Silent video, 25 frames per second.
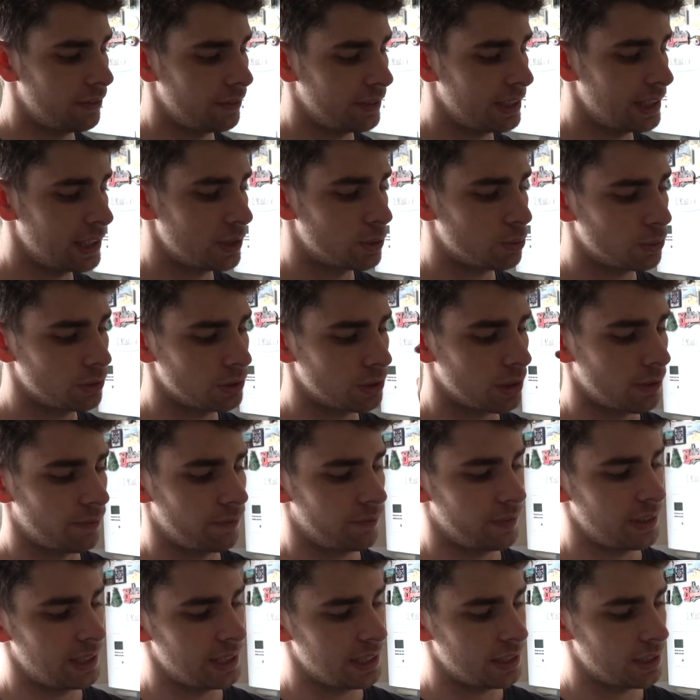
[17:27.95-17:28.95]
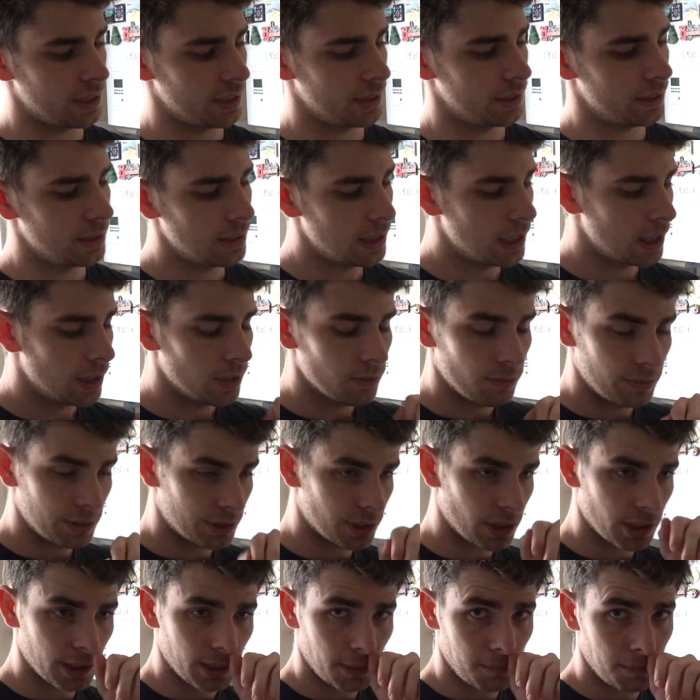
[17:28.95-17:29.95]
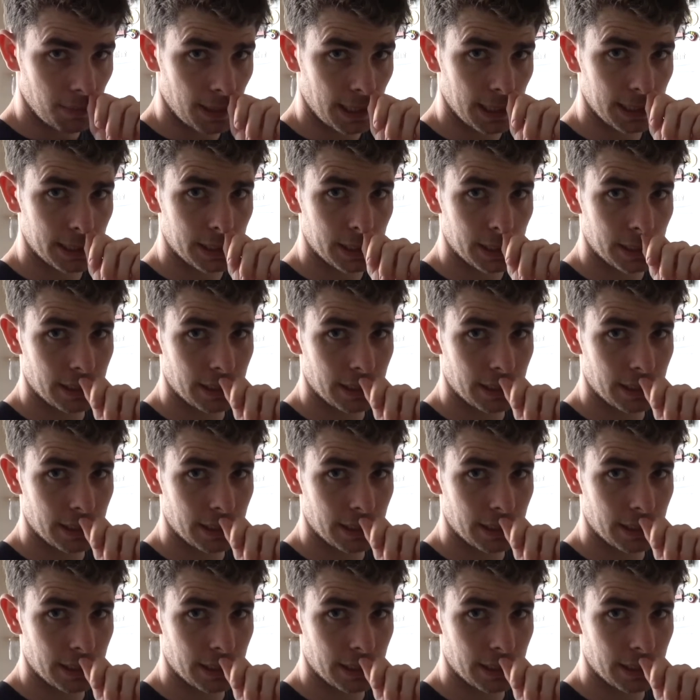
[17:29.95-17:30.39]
These ones are vegan, which I don't mind.